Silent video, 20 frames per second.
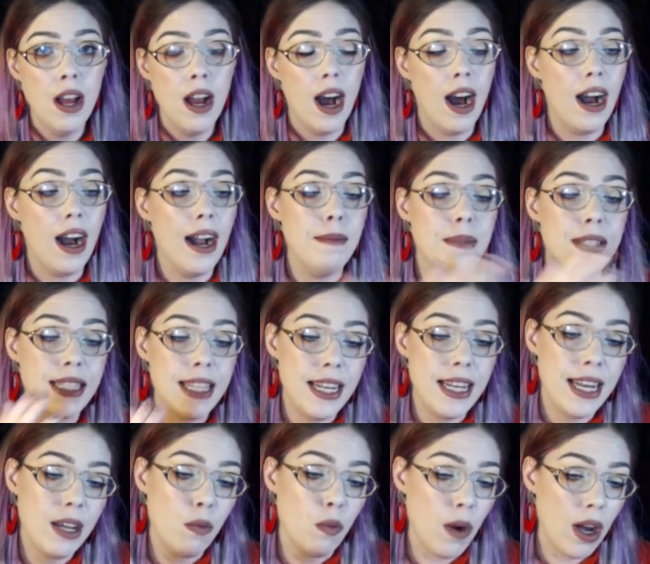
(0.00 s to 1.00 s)
I'm
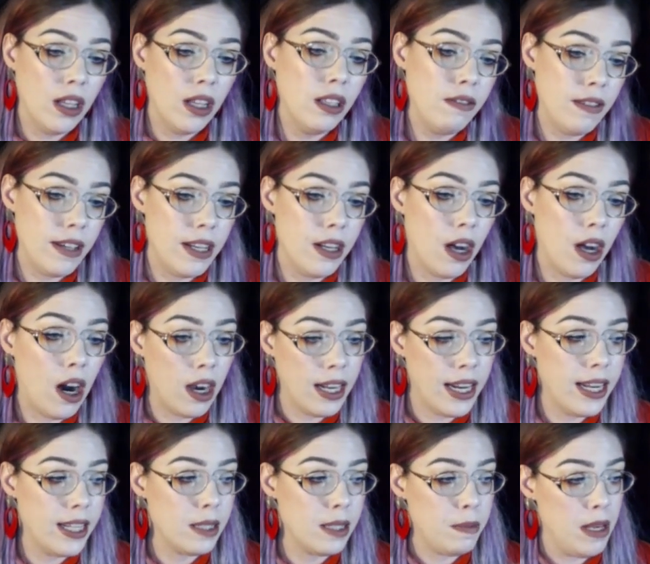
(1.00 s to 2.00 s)
sending relevant
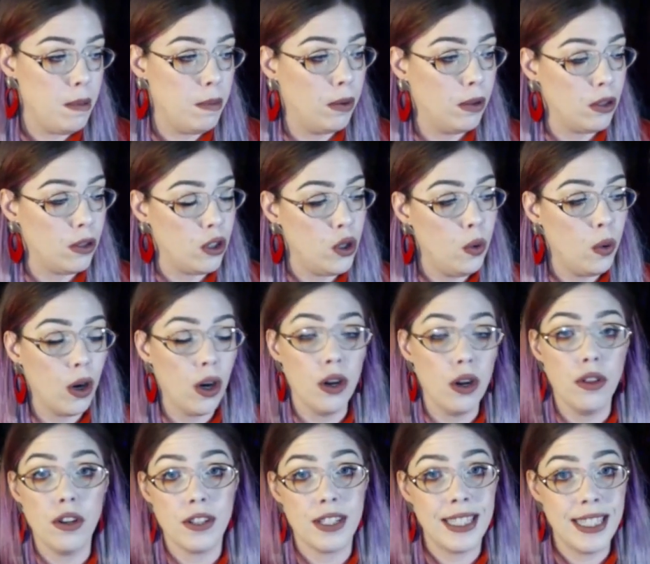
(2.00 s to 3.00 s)
audience people to her.
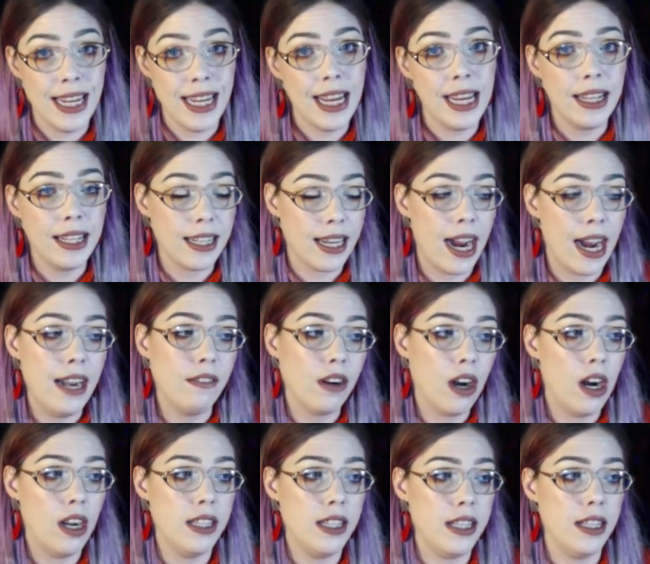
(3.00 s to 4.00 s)
They're seeking the kind of
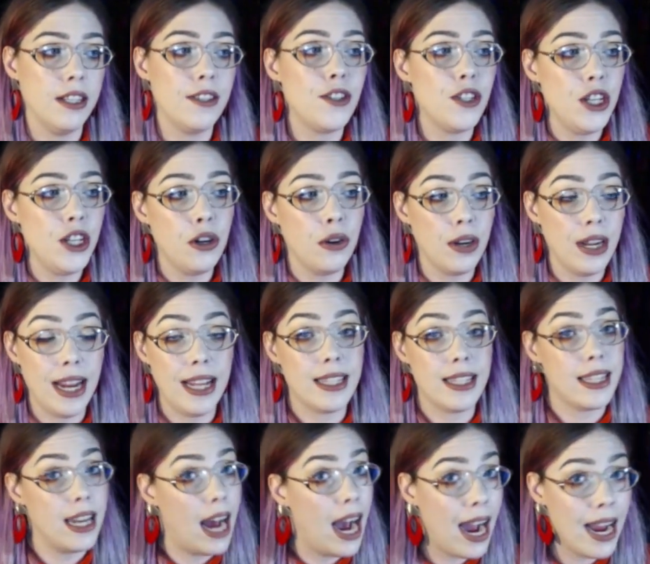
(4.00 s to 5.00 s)
content that she creates
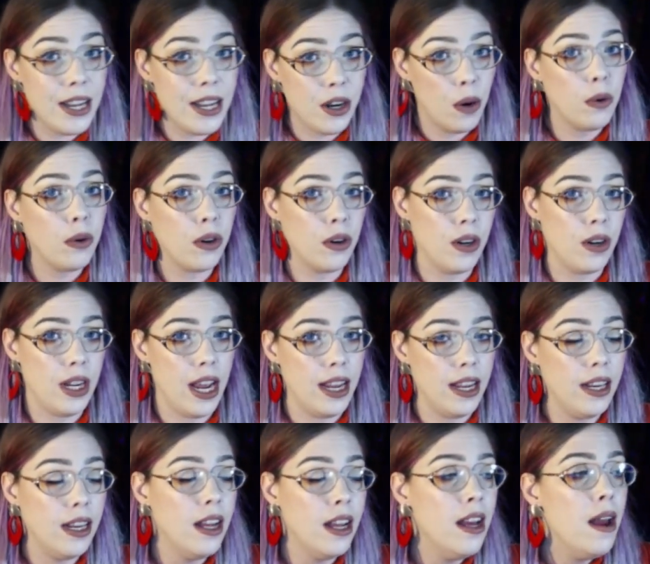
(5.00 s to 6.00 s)
that I don't
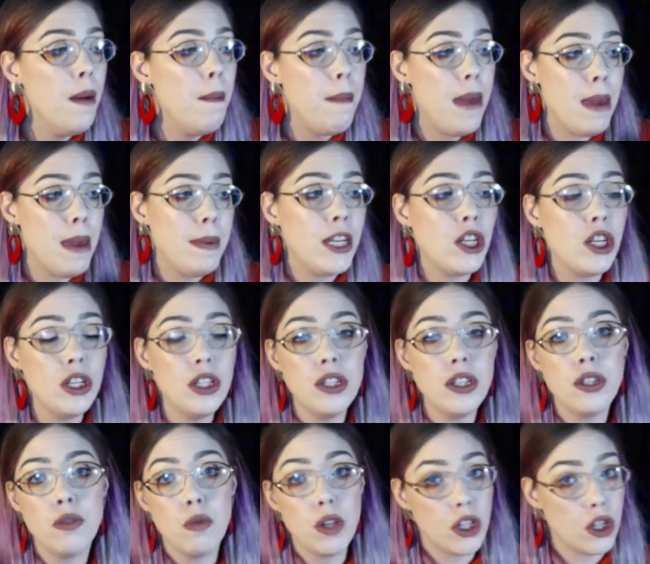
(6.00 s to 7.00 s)
create. Maybe she'll
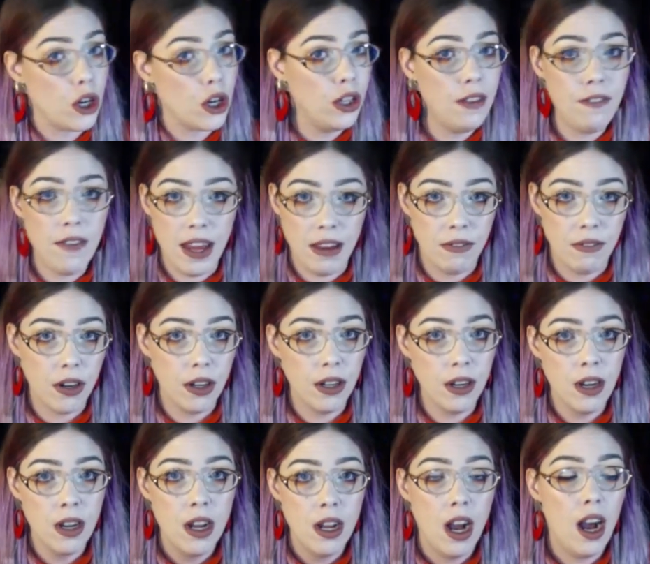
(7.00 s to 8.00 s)
return the favor.
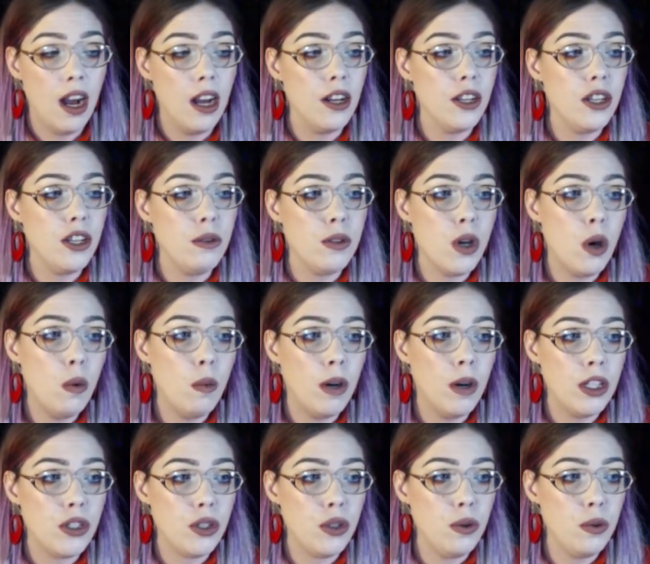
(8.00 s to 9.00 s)
You don't
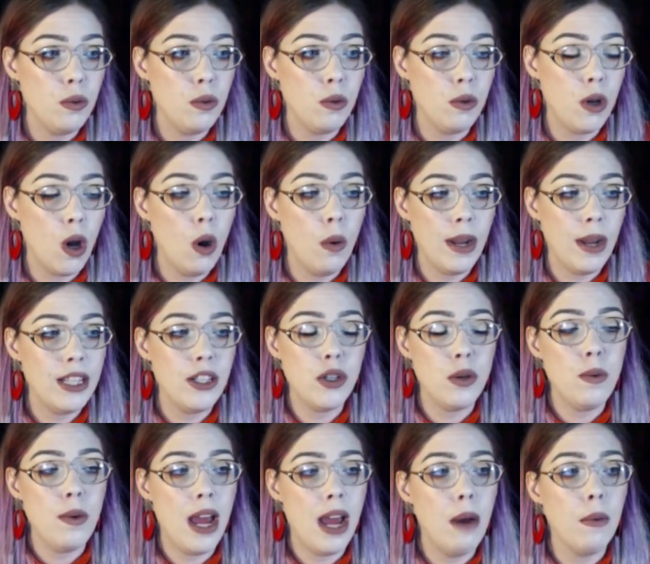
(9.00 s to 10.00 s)
want to go into
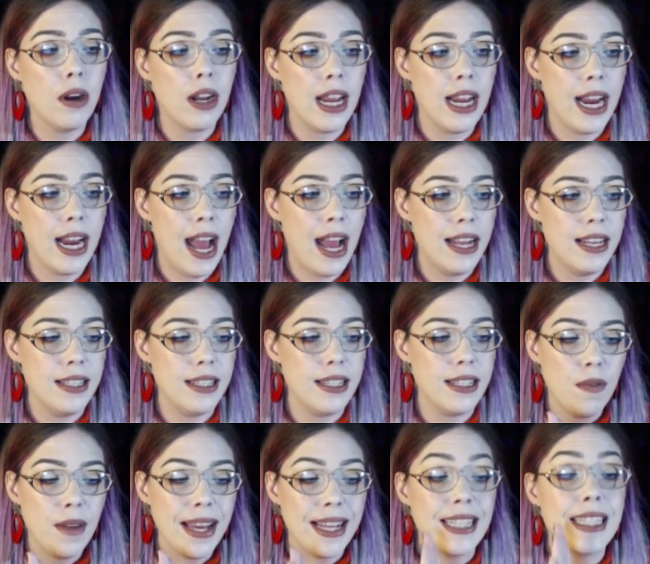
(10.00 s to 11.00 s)
networking as
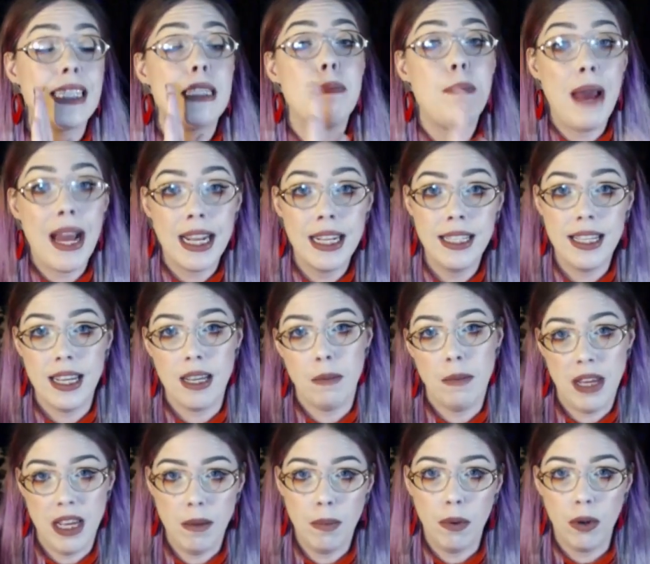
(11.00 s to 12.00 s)
expecting
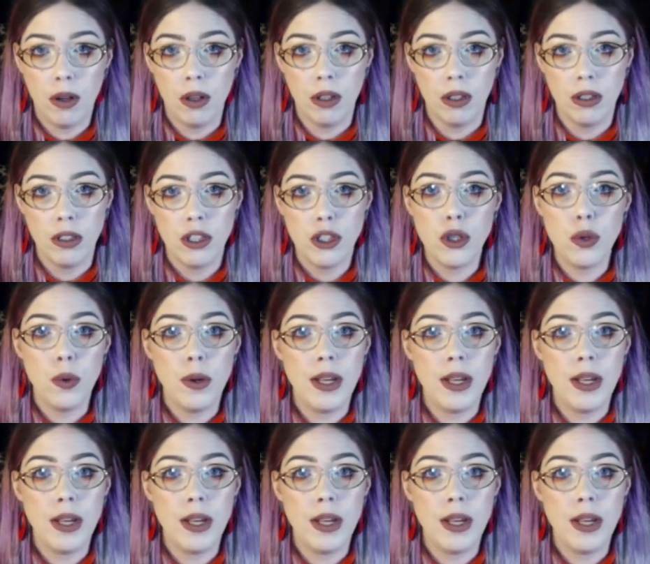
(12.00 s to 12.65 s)
people to